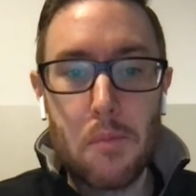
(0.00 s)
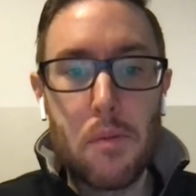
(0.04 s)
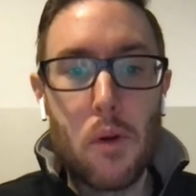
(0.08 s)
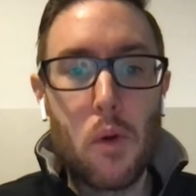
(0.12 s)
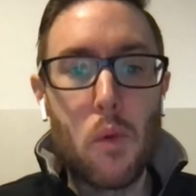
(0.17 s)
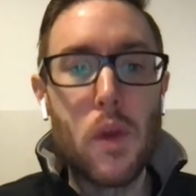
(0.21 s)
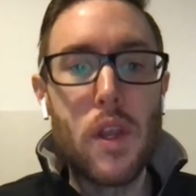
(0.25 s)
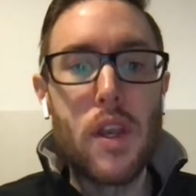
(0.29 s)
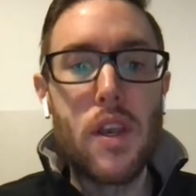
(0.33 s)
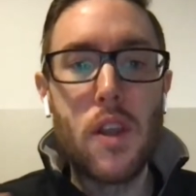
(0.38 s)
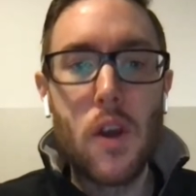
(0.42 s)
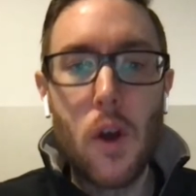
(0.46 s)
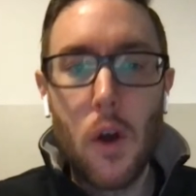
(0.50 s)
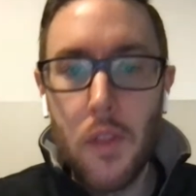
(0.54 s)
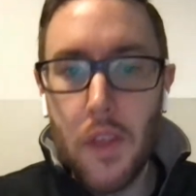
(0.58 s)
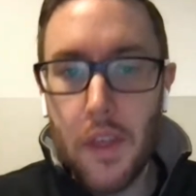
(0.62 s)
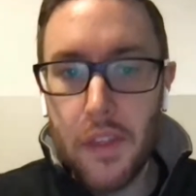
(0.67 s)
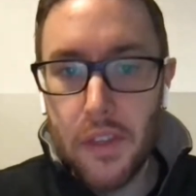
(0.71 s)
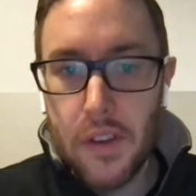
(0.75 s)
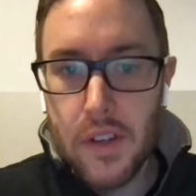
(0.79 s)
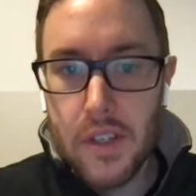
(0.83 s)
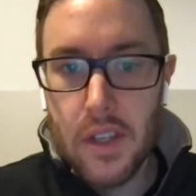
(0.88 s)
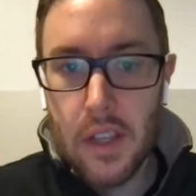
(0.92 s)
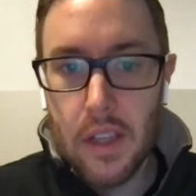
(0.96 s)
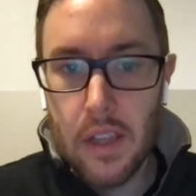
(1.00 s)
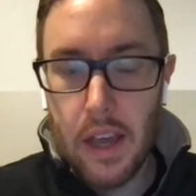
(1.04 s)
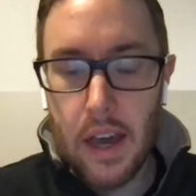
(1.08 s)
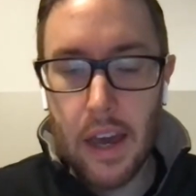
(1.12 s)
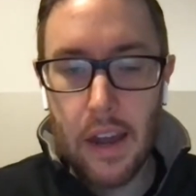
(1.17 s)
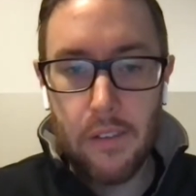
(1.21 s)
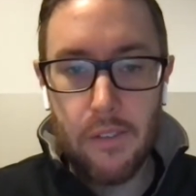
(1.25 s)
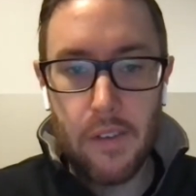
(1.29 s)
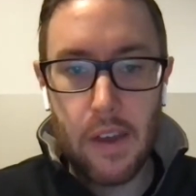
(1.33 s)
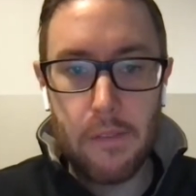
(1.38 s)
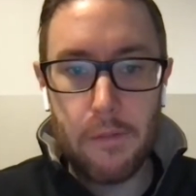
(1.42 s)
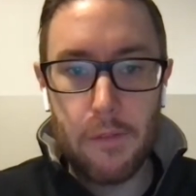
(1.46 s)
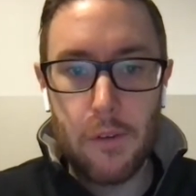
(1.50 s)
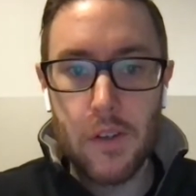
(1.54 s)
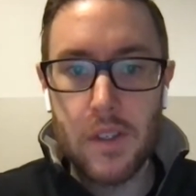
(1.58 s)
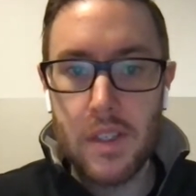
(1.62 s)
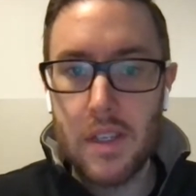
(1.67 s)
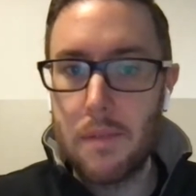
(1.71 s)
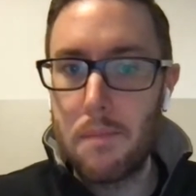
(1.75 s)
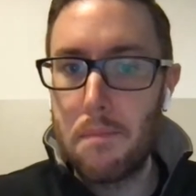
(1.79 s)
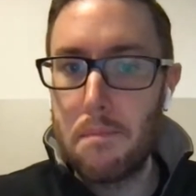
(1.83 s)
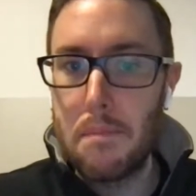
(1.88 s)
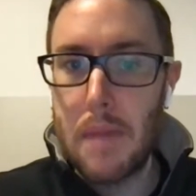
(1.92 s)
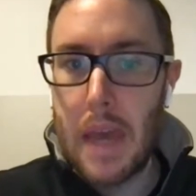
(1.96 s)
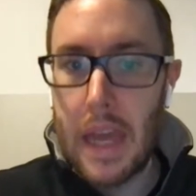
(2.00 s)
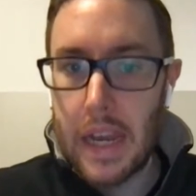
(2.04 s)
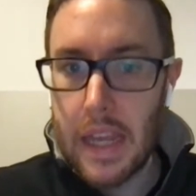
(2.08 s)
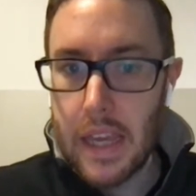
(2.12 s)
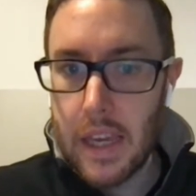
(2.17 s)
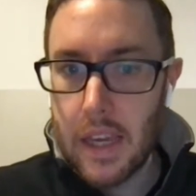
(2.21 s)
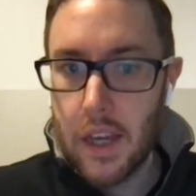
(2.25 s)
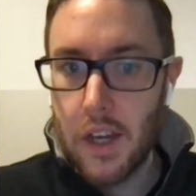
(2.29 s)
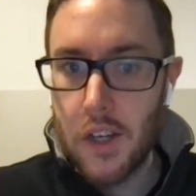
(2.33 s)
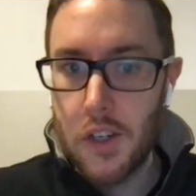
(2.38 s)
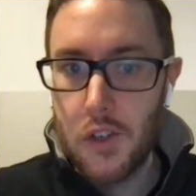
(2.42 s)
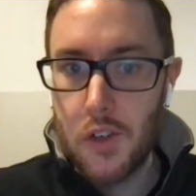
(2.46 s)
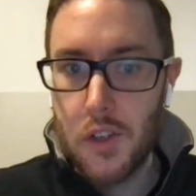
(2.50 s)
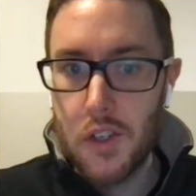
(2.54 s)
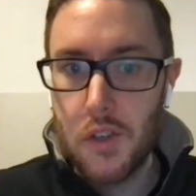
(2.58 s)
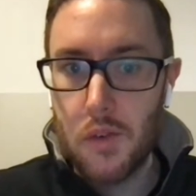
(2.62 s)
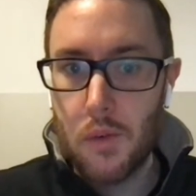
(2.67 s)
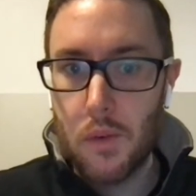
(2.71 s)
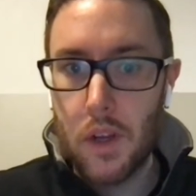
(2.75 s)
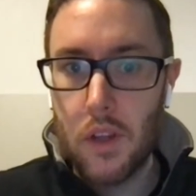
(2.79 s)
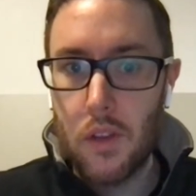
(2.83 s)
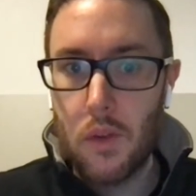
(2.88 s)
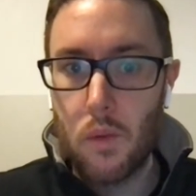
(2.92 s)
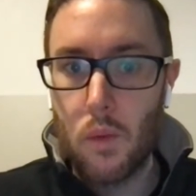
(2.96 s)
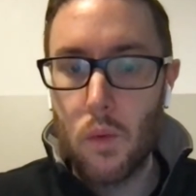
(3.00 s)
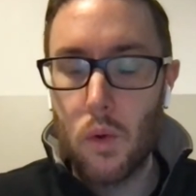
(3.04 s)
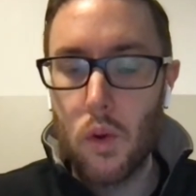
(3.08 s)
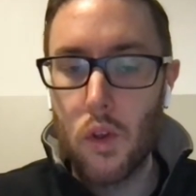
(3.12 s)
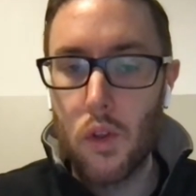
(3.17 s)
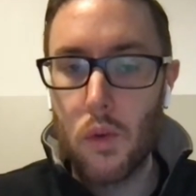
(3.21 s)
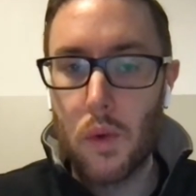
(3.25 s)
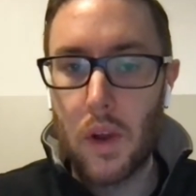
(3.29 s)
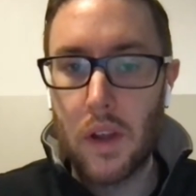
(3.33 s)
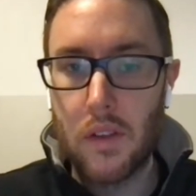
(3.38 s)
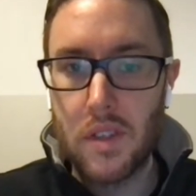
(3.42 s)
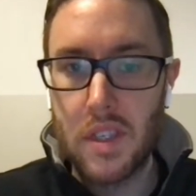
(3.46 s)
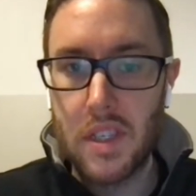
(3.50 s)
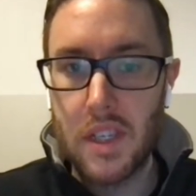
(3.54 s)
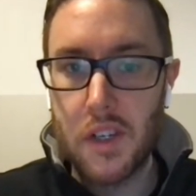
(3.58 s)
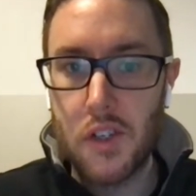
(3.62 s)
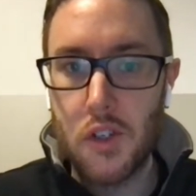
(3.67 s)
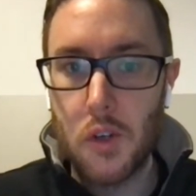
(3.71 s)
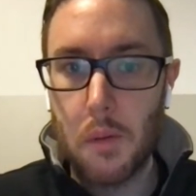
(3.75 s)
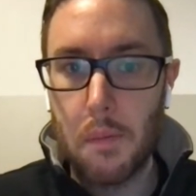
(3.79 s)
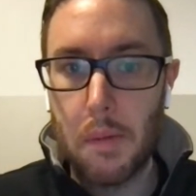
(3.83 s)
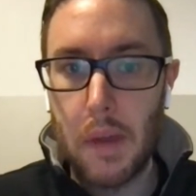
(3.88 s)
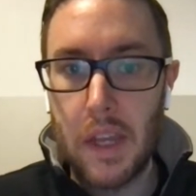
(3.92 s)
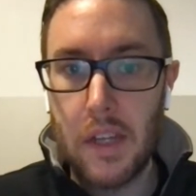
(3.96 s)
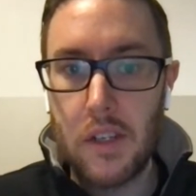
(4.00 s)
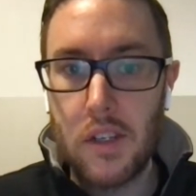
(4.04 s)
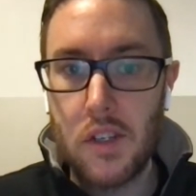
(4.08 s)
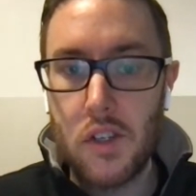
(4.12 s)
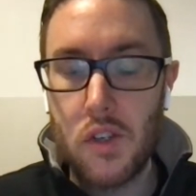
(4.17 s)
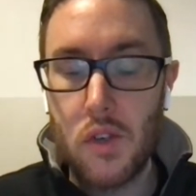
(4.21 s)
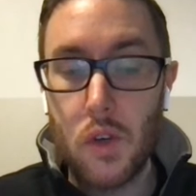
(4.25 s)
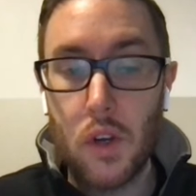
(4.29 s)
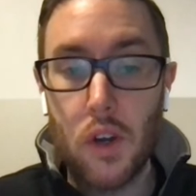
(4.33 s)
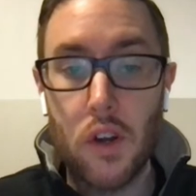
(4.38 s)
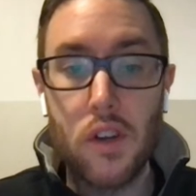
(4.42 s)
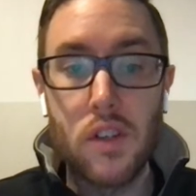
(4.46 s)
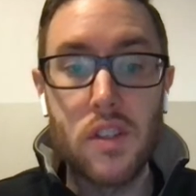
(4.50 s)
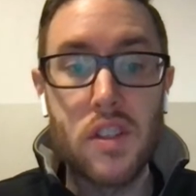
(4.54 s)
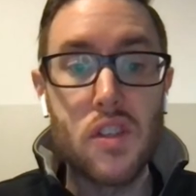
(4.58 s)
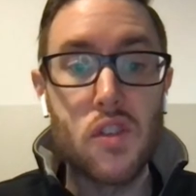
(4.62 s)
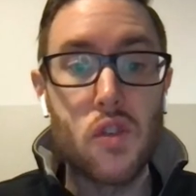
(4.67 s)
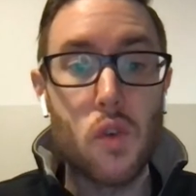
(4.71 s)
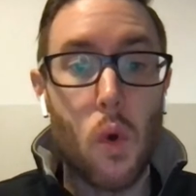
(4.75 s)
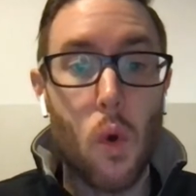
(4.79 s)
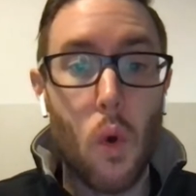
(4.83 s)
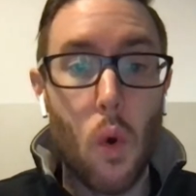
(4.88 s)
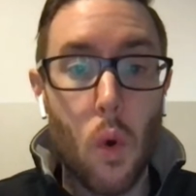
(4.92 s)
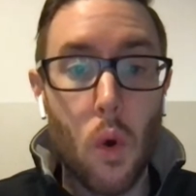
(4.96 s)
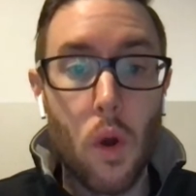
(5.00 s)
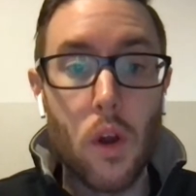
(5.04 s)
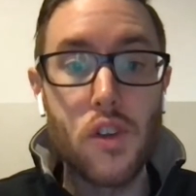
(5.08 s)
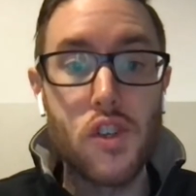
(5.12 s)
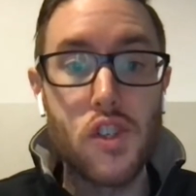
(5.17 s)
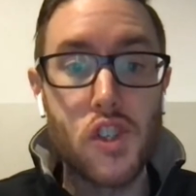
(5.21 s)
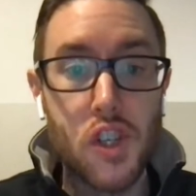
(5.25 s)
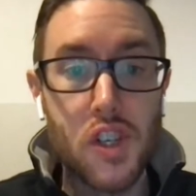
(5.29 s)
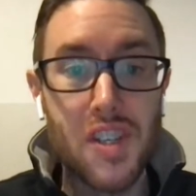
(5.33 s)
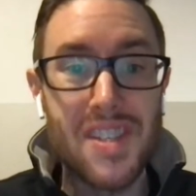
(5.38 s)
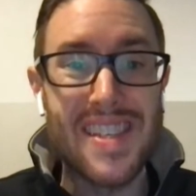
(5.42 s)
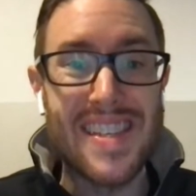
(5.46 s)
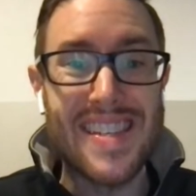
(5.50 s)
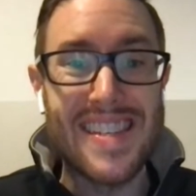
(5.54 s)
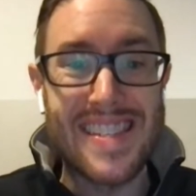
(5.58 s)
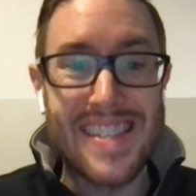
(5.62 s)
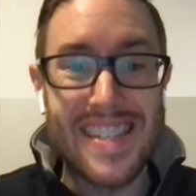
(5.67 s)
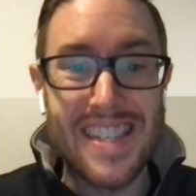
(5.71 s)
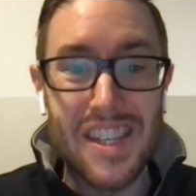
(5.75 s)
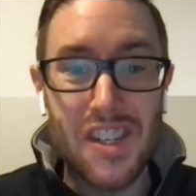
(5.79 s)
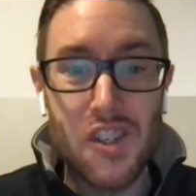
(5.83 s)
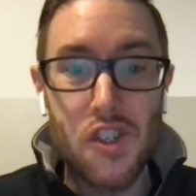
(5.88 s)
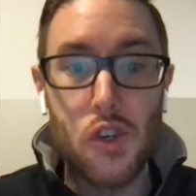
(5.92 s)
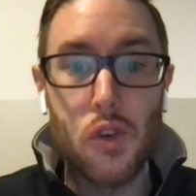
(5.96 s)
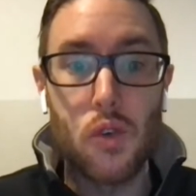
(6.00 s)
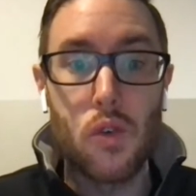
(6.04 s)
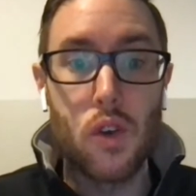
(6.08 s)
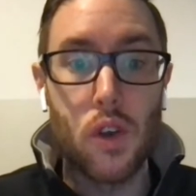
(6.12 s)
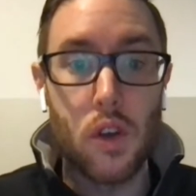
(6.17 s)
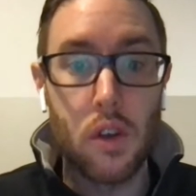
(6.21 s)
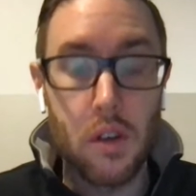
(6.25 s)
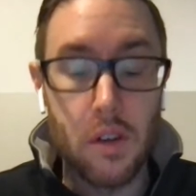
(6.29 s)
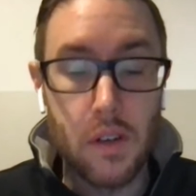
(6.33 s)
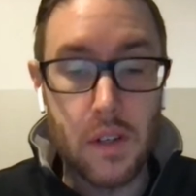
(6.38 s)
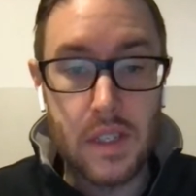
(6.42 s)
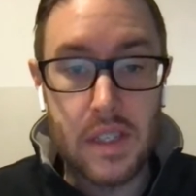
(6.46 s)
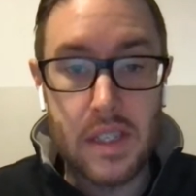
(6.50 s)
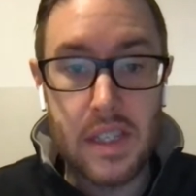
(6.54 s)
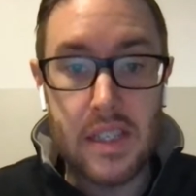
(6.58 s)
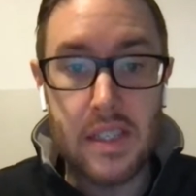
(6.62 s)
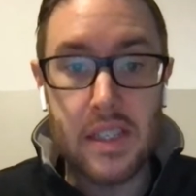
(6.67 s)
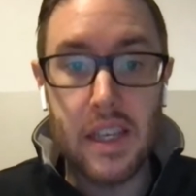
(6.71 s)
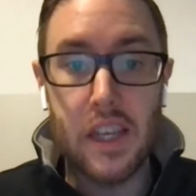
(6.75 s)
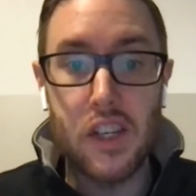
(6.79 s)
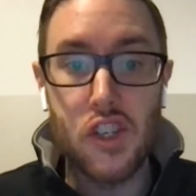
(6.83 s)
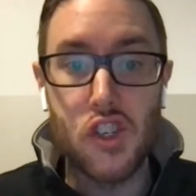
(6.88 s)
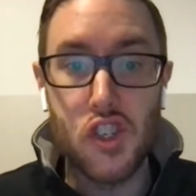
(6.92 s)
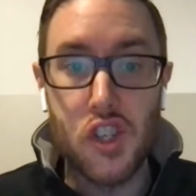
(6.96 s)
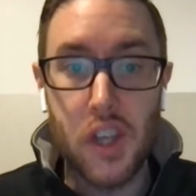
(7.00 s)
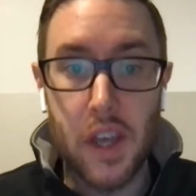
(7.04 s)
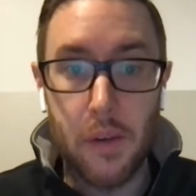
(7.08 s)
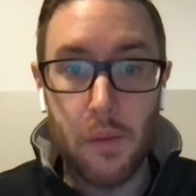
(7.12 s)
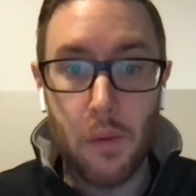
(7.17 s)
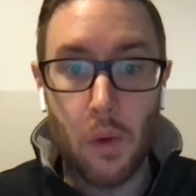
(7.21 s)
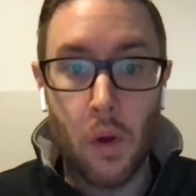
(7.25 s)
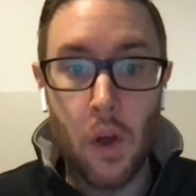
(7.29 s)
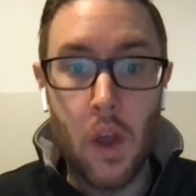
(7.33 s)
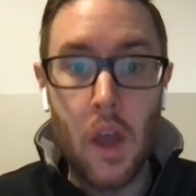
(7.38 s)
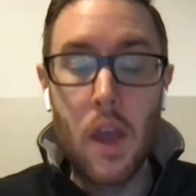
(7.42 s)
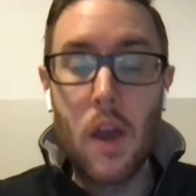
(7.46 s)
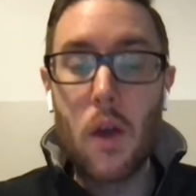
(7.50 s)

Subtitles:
But we know that there's a lot of efforts in many countries around the world around central bank digital currencies or just digital currencies in general,